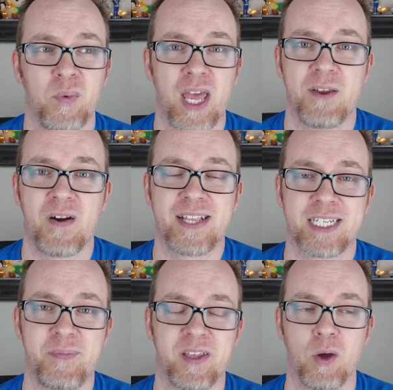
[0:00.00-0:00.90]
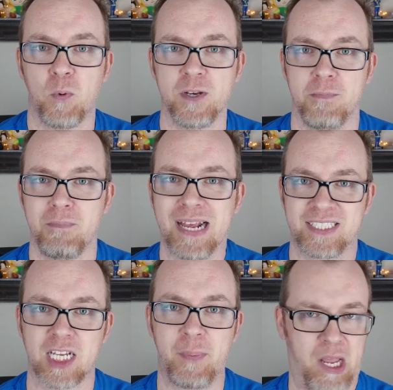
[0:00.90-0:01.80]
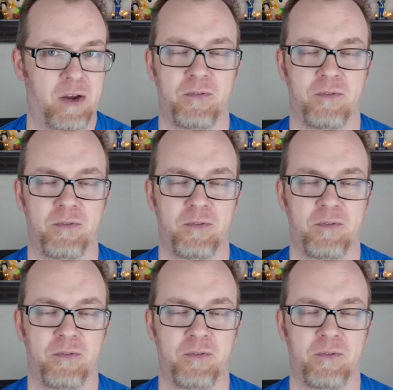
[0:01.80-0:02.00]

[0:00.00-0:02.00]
We had to find something that wouldn't mess up